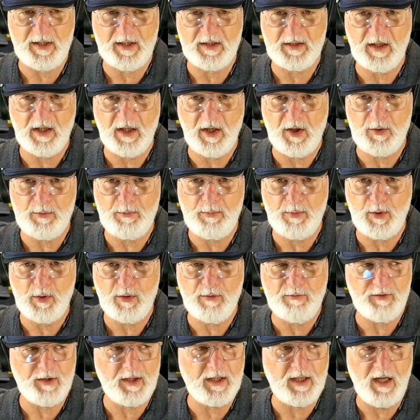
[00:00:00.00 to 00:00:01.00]
the load
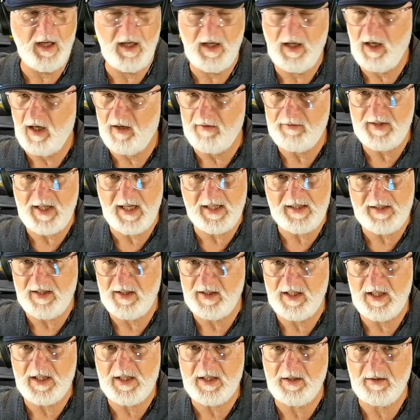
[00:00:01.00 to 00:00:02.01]
beautifully. I've tested
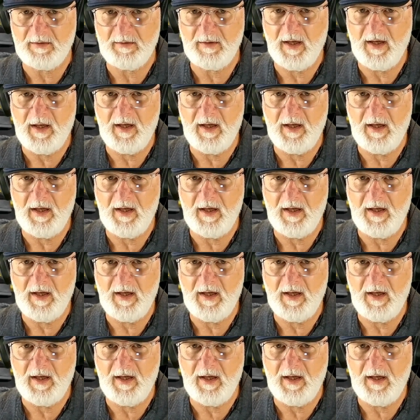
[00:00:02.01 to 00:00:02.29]
this and